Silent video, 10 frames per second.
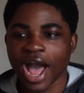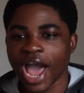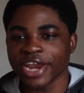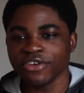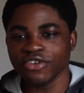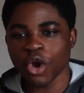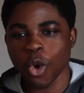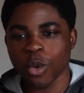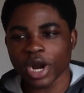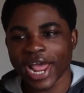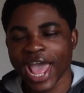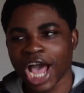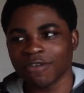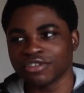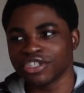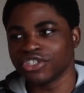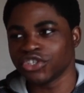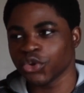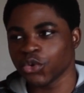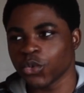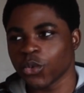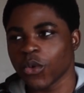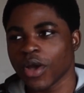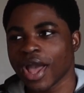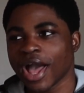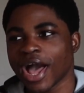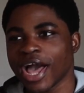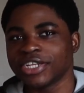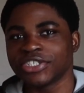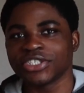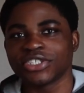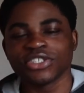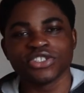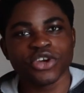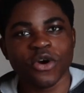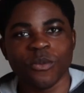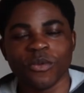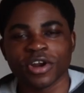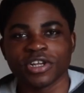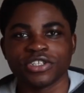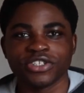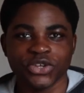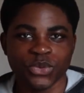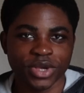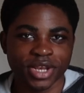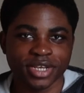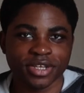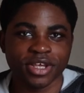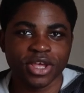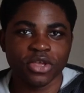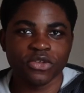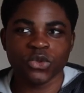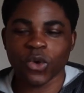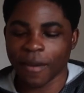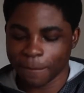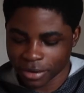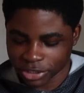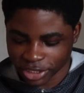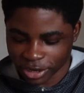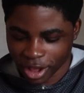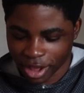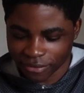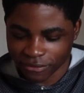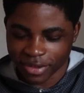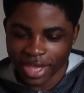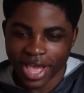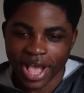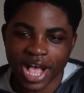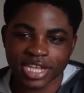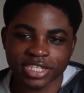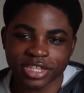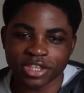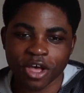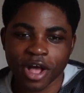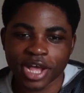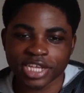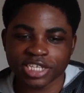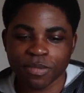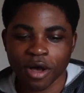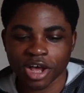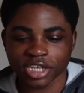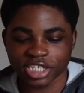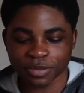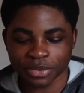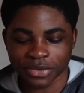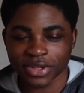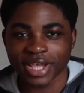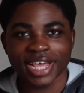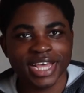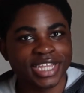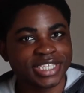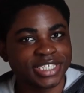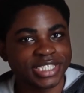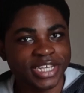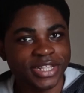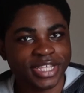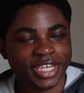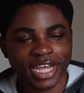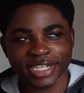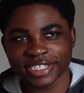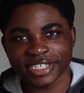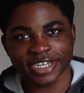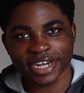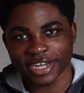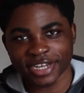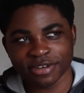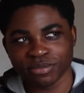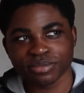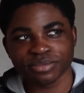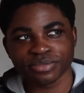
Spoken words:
I know what I have to do, I just don't want to do it, so I push it off as long as possible. It still gets done.